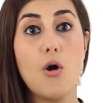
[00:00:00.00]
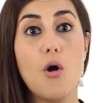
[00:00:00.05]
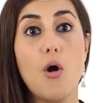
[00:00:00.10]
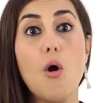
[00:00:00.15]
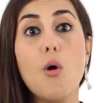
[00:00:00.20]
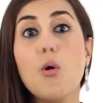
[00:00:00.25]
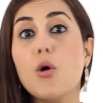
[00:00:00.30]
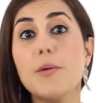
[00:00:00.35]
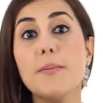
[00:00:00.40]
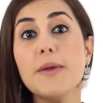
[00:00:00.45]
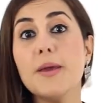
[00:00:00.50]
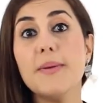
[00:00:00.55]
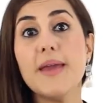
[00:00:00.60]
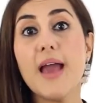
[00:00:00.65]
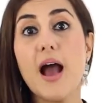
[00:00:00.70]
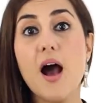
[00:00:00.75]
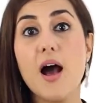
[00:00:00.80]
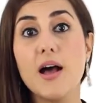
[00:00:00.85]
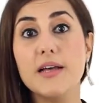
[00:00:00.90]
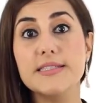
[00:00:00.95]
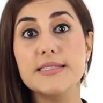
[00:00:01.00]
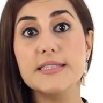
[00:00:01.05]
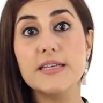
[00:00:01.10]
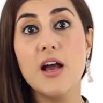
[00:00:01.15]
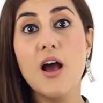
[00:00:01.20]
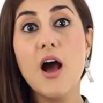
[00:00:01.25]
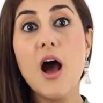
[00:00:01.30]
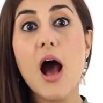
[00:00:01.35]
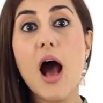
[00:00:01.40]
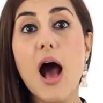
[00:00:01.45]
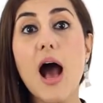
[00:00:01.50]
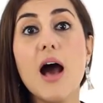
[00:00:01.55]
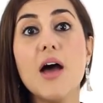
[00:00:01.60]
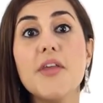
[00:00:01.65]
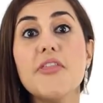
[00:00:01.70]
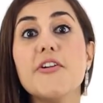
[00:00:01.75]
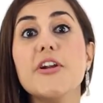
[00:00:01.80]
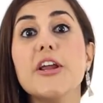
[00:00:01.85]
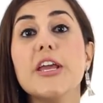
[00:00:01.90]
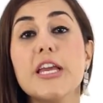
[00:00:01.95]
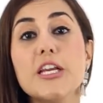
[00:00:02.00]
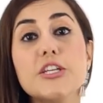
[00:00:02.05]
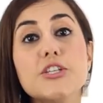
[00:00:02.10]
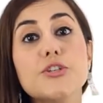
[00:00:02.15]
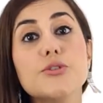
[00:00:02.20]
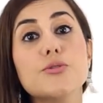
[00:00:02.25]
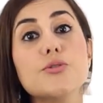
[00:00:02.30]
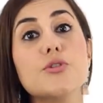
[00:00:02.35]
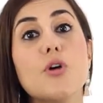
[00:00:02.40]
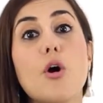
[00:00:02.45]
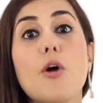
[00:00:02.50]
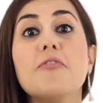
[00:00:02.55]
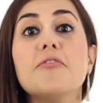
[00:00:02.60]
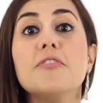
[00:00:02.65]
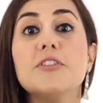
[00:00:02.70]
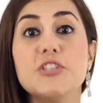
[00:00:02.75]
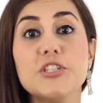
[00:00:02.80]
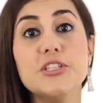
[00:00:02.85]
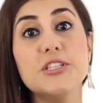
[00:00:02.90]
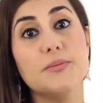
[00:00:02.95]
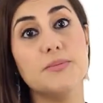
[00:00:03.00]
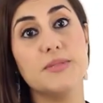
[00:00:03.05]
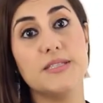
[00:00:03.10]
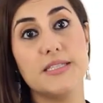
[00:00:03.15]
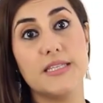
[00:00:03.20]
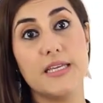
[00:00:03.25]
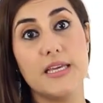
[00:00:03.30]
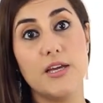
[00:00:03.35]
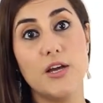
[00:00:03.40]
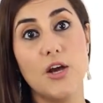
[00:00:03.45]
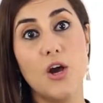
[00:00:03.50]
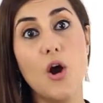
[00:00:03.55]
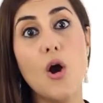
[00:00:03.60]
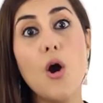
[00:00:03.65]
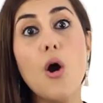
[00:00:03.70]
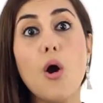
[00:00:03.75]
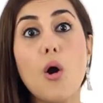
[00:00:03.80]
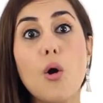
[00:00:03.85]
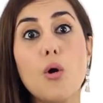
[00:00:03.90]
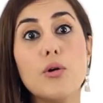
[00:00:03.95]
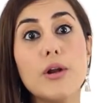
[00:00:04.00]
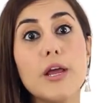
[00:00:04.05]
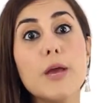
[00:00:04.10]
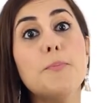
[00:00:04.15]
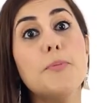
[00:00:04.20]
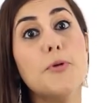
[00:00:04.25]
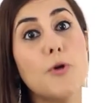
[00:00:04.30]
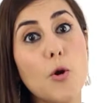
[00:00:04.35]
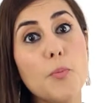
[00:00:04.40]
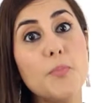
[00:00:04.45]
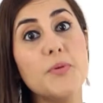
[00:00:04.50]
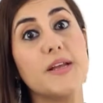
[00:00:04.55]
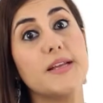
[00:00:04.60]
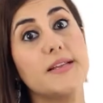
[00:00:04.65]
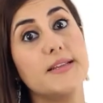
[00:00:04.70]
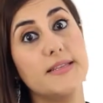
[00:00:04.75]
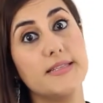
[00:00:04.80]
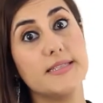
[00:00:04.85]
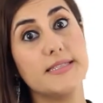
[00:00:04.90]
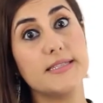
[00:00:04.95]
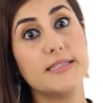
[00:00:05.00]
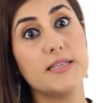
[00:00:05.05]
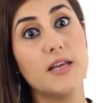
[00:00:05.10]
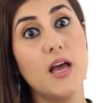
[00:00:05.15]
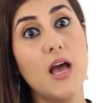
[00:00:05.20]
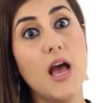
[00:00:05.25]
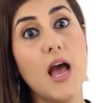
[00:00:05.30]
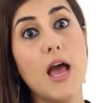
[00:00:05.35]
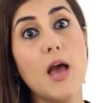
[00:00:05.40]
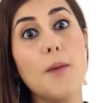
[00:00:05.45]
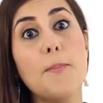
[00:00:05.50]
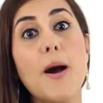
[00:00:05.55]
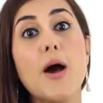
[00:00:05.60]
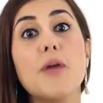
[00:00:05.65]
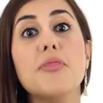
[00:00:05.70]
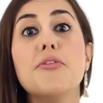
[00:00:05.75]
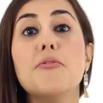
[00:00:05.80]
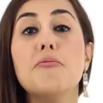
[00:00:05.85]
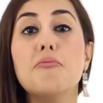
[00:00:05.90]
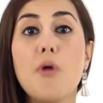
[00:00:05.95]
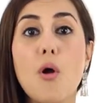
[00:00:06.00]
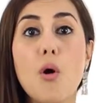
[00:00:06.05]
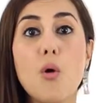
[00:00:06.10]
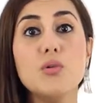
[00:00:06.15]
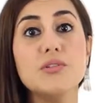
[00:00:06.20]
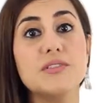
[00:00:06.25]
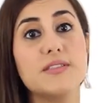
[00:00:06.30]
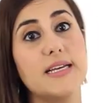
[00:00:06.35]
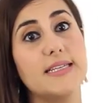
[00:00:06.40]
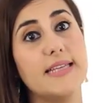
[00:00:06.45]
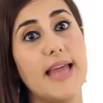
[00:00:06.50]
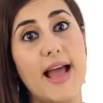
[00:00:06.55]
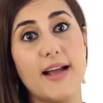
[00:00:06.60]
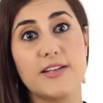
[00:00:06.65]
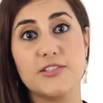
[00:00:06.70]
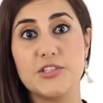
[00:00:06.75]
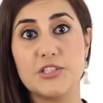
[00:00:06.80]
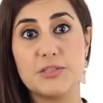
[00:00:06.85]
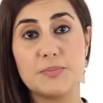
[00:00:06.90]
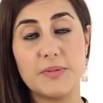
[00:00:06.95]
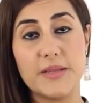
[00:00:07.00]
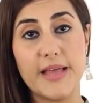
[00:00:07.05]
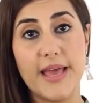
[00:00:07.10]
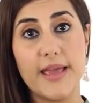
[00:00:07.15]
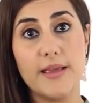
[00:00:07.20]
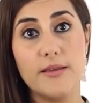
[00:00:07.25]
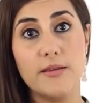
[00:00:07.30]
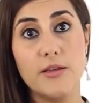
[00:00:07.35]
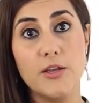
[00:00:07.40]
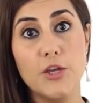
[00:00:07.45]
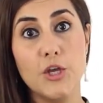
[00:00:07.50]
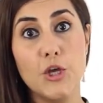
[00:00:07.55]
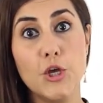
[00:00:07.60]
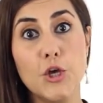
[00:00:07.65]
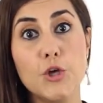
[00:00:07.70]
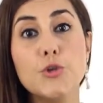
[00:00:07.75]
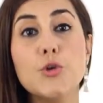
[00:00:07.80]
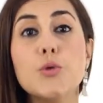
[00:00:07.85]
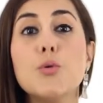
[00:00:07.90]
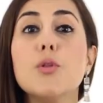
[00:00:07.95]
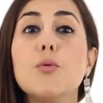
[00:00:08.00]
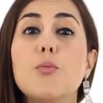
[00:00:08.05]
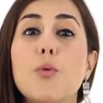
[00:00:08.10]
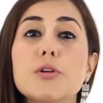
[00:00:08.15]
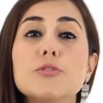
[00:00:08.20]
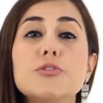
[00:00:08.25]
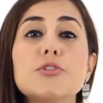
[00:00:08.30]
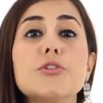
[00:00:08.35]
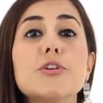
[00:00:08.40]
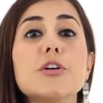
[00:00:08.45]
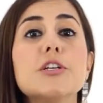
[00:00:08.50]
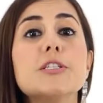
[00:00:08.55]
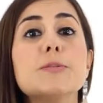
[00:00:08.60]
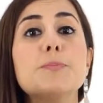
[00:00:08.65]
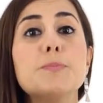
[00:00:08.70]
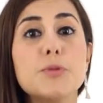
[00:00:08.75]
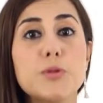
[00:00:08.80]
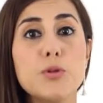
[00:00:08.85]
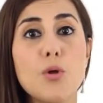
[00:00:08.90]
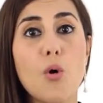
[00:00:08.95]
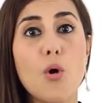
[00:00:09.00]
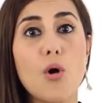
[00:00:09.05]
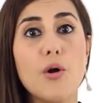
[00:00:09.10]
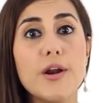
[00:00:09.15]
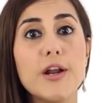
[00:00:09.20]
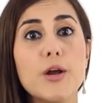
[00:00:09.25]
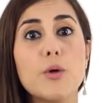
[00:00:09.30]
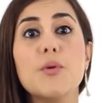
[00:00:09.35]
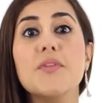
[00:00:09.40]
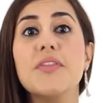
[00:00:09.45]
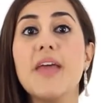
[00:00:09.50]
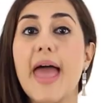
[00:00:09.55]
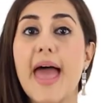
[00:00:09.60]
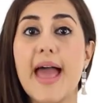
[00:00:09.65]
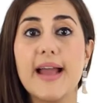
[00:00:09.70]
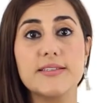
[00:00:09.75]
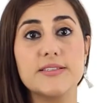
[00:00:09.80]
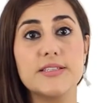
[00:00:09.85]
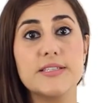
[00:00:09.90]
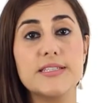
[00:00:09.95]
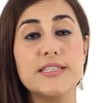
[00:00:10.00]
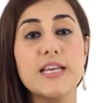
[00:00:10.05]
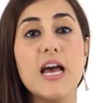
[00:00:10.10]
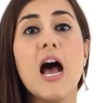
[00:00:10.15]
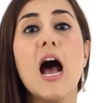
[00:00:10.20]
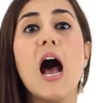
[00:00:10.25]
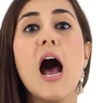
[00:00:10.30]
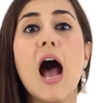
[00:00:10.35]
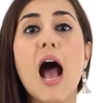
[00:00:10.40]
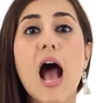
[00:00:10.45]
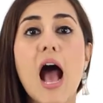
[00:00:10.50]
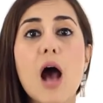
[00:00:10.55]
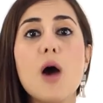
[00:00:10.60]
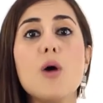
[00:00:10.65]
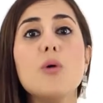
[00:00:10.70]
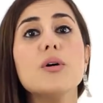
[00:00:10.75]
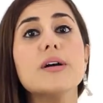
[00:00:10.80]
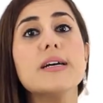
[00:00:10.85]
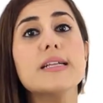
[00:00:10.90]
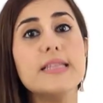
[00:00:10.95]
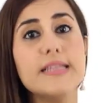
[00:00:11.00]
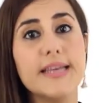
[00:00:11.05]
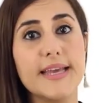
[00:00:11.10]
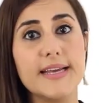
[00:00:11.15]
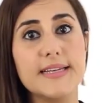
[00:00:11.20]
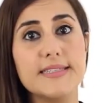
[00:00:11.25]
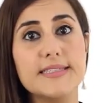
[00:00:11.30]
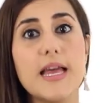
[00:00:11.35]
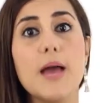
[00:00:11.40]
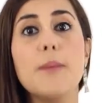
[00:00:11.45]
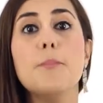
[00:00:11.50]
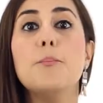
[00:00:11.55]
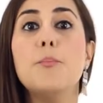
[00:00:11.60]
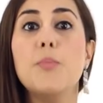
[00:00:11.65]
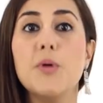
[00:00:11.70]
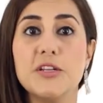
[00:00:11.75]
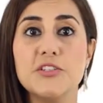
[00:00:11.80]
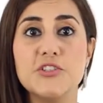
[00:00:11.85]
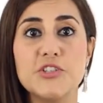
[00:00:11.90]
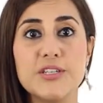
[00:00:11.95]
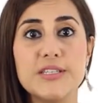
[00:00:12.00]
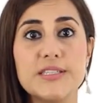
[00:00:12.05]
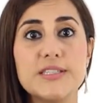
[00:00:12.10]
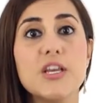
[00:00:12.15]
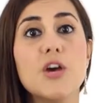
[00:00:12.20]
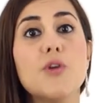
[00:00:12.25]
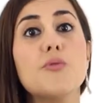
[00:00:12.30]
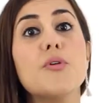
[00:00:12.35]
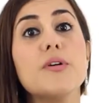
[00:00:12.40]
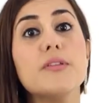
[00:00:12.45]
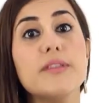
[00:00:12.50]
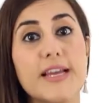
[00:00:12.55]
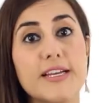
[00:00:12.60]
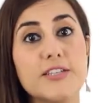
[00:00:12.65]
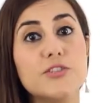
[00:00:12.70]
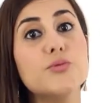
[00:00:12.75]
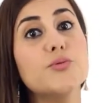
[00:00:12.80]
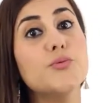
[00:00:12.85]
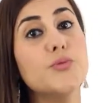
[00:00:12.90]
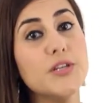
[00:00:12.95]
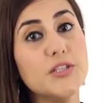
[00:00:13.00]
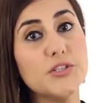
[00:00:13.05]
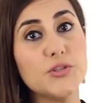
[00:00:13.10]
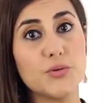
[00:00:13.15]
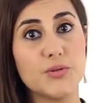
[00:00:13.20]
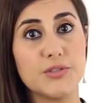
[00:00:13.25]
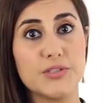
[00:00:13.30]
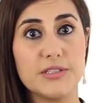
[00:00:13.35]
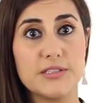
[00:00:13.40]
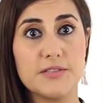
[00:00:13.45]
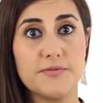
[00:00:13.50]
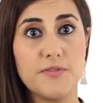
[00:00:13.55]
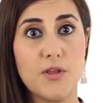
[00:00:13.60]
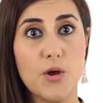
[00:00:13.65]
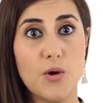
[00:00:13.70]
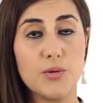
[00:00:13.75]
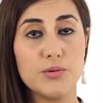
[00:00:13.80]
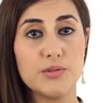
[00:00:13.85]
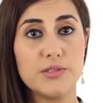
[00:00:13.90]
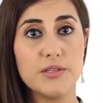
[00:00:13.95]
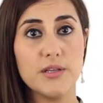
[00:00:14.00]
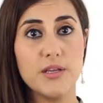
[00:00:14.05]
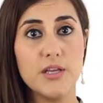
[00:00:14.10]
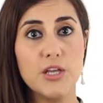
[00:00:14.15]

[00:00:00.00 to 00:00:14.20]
Or maybe ask, are there issues of legitimacy or appropriateness about the roles that actors play? You will want to explore with the actors how cliques and bridges relate to resources flows.